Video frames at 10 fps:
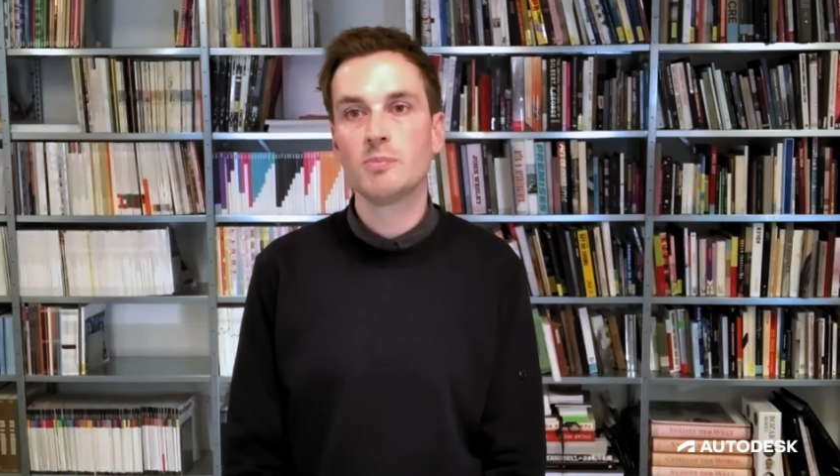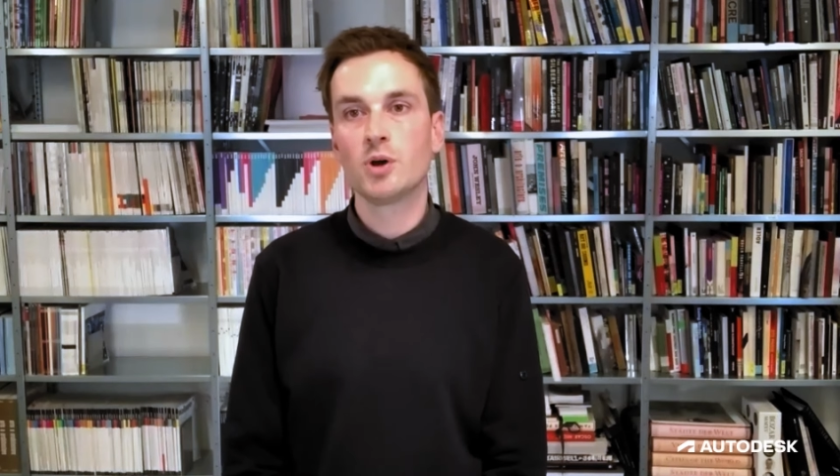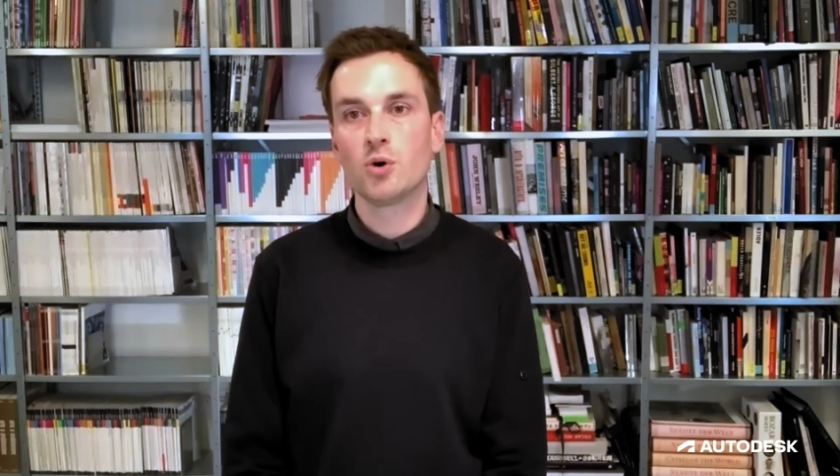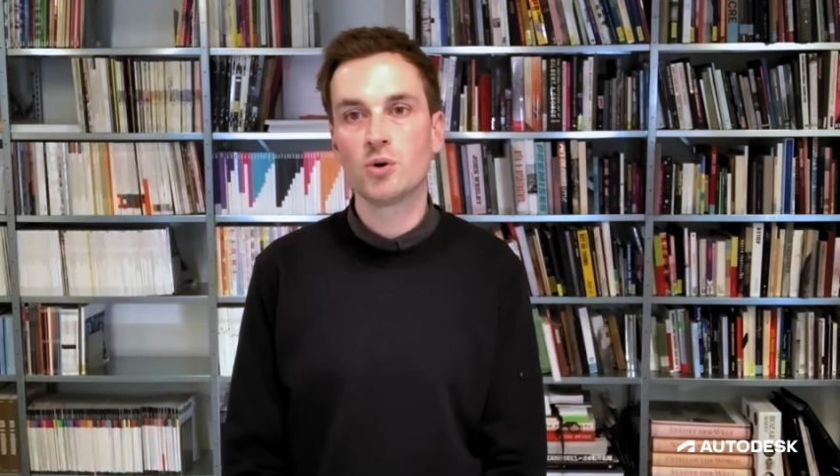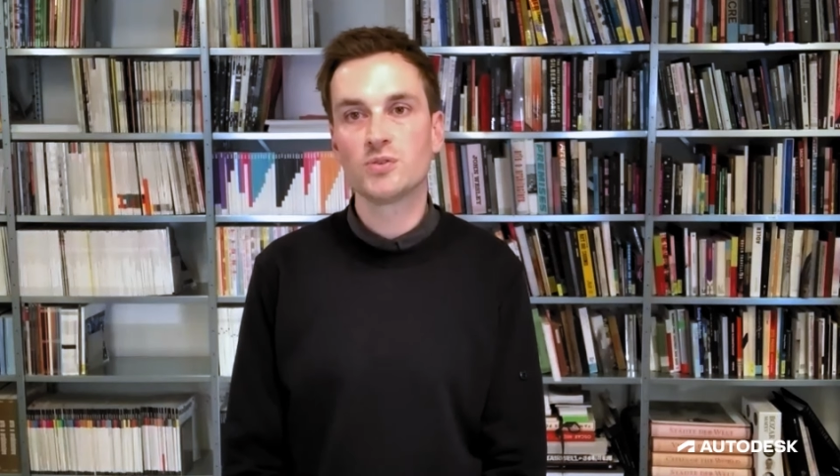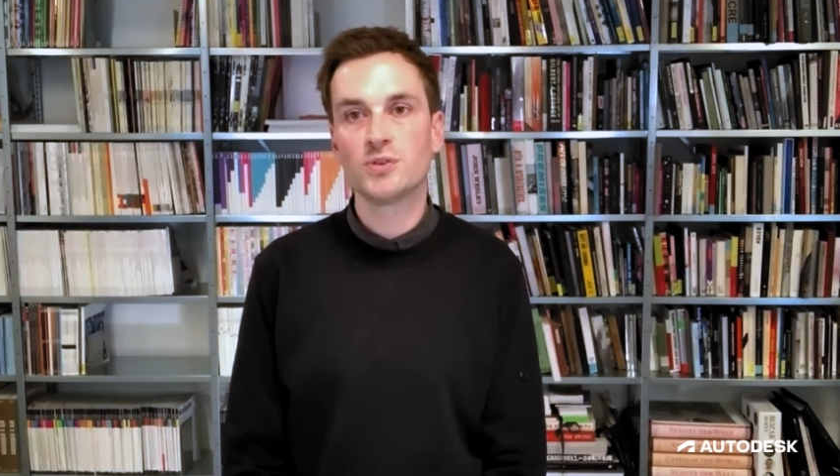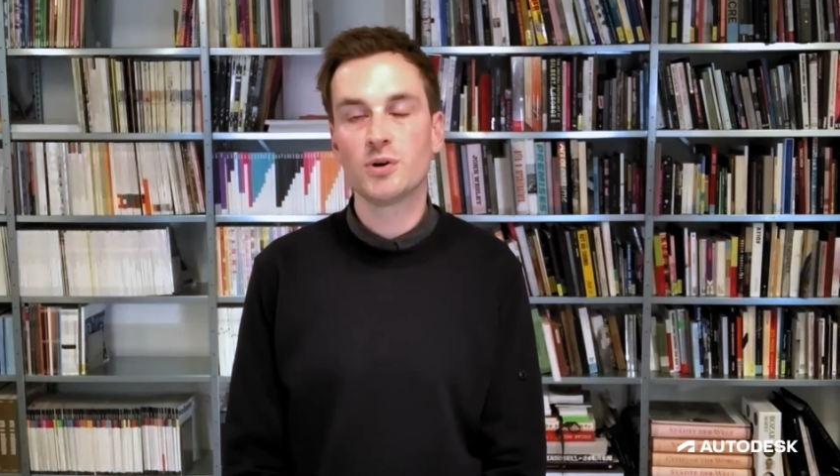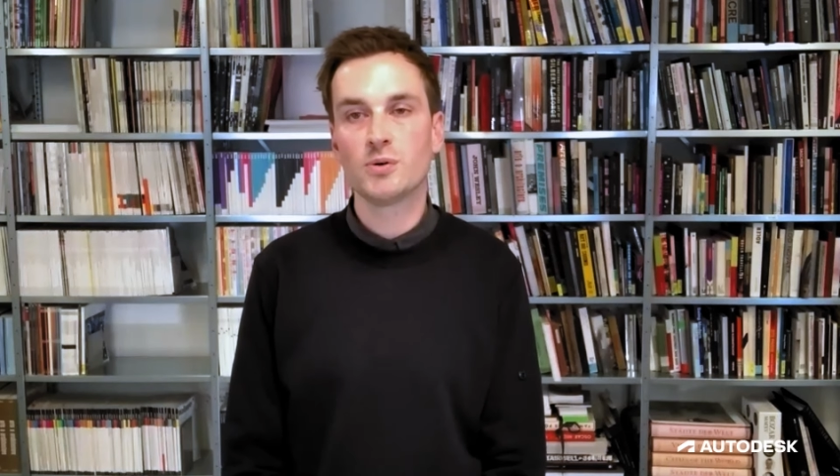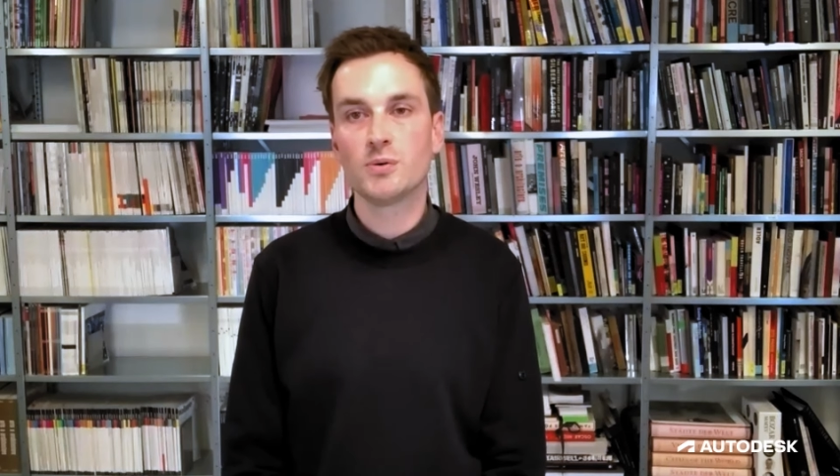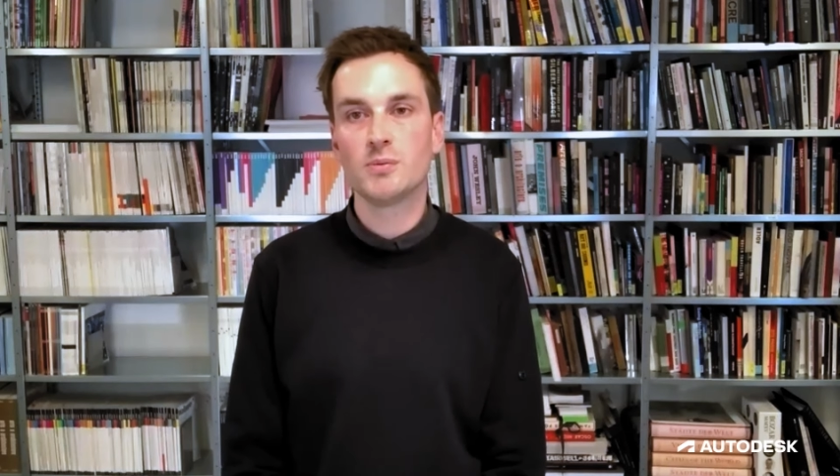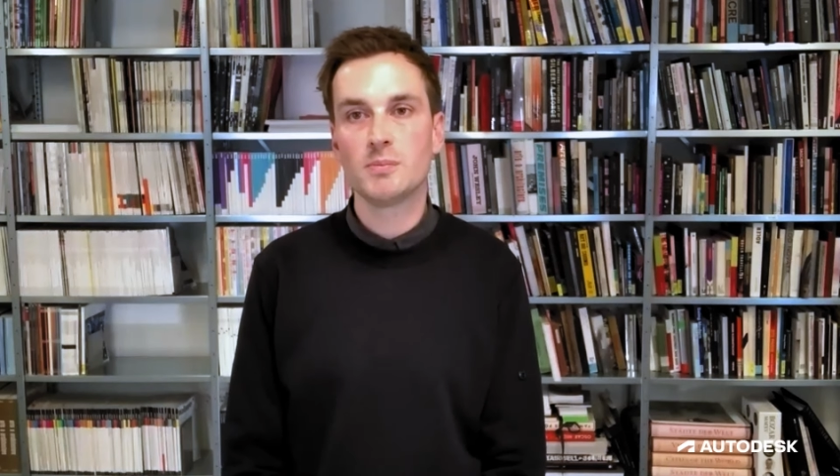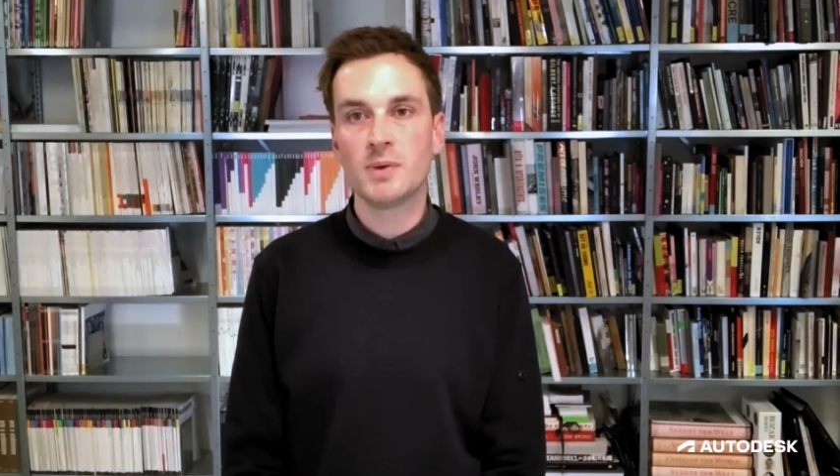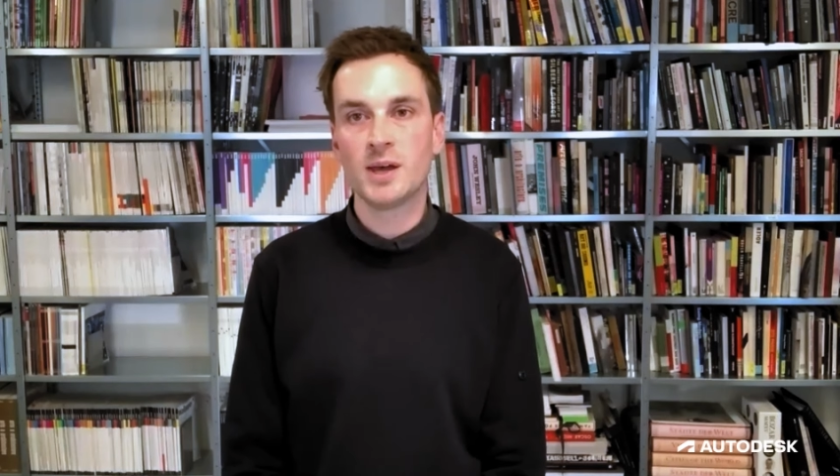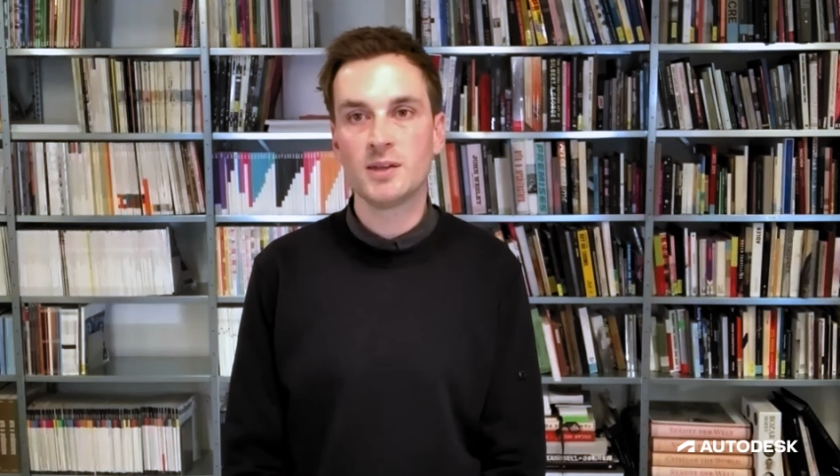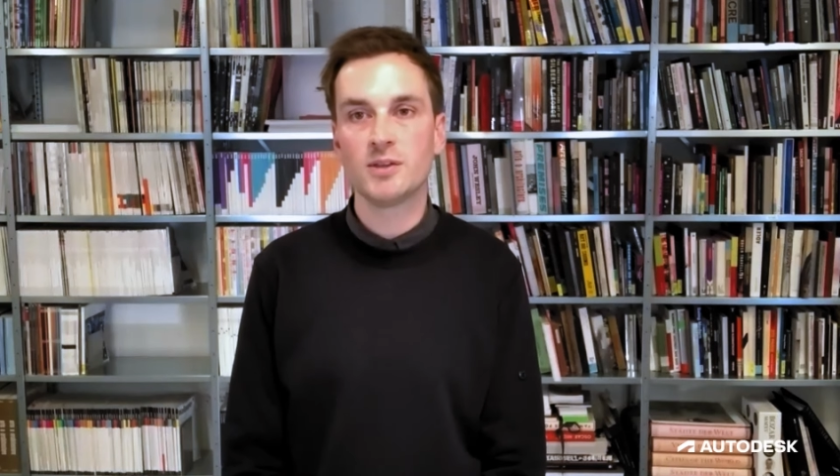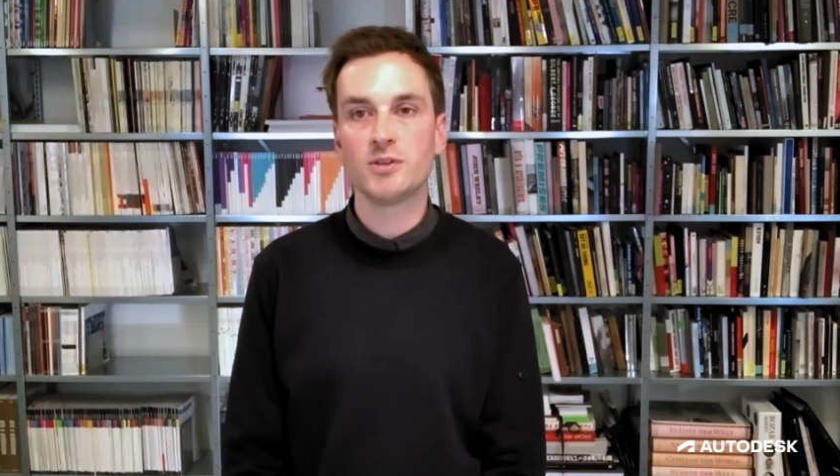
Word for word: but also met